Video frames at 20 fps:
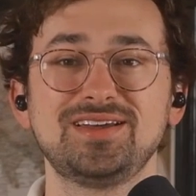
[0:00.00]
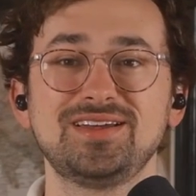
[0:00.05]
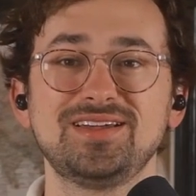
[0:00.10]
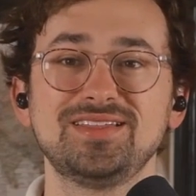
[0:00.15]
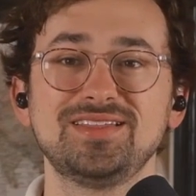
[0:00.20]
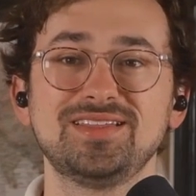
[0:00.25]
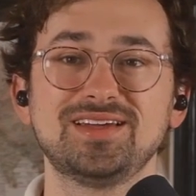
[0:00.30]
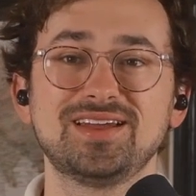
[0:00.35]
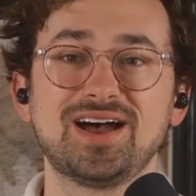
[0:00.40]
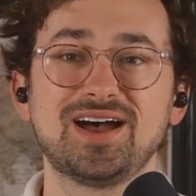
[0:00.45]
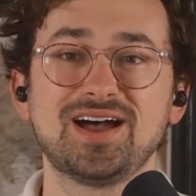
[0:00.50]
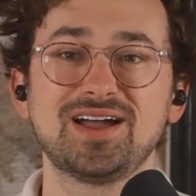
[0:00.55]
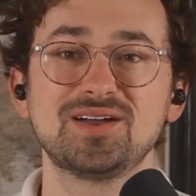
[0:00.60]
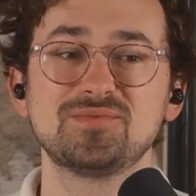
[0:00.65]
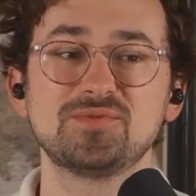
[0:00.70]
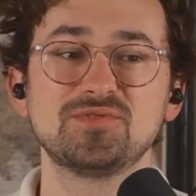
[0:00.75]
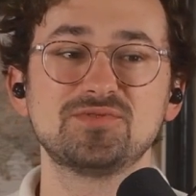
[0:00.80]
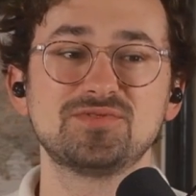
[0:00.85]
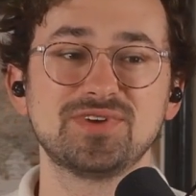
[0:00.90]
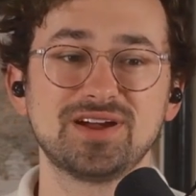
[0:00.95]
that
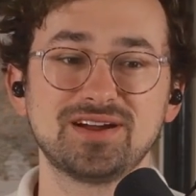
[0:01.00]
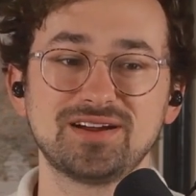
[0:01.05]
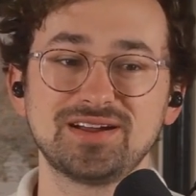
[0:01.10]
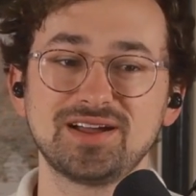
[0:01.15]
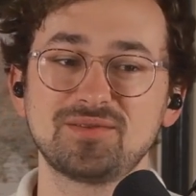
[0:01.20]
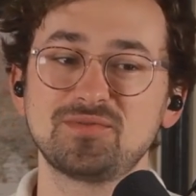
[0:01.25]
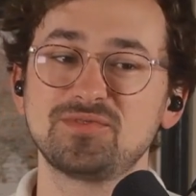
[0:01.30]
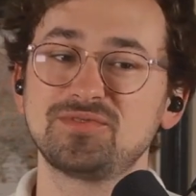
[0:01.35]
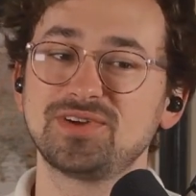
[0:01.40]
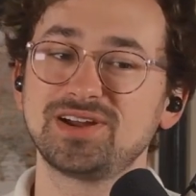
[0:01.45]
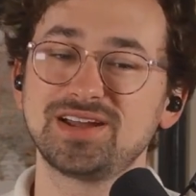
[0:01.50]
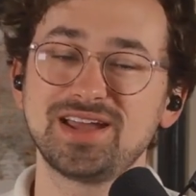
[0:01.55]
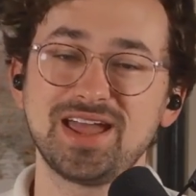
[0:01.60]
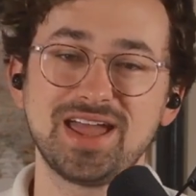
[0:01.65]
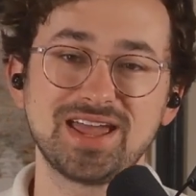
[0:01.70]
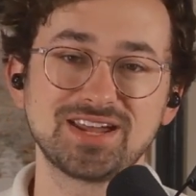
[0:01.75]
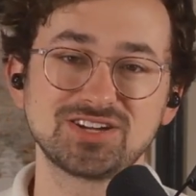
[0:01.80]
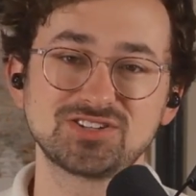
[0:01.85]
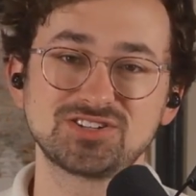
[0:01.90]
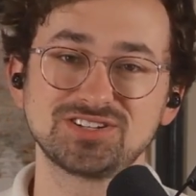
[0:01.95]
I'm a very
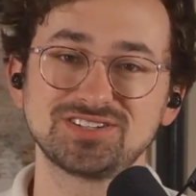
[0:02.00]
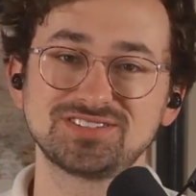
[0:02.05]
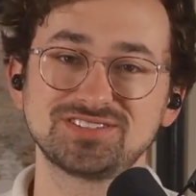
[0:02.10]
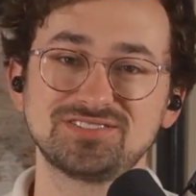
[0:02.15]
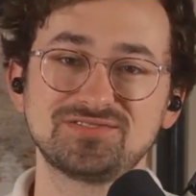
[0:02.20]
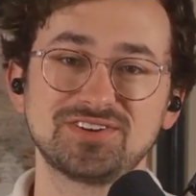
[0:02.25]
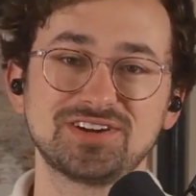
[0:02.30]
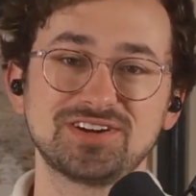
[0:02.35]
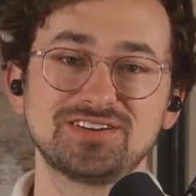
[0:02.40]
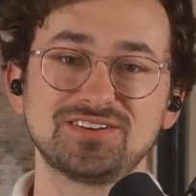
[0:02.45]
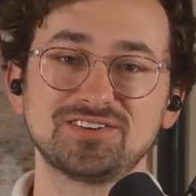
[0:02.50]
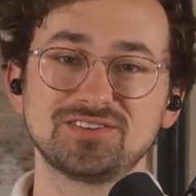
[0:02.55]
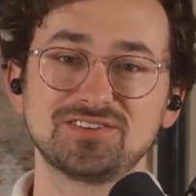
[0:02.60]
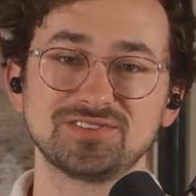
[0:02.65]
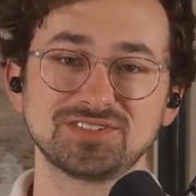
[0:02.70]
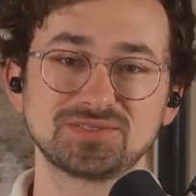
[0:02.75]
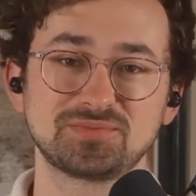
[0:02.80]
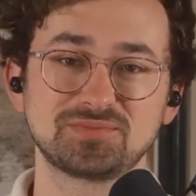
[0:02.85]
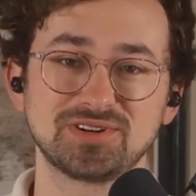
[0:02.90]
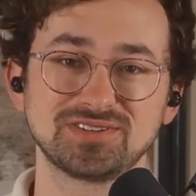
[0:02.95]
anxious and very
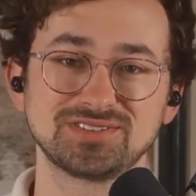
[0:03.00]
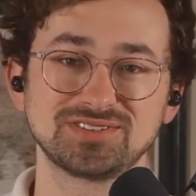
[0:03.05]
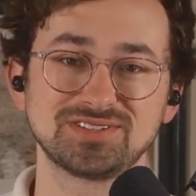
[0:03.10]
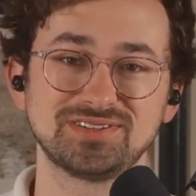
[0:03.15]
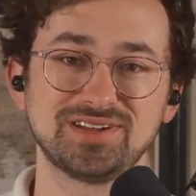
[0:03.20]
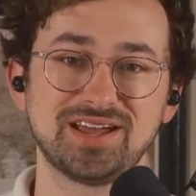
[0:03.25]
nervous person.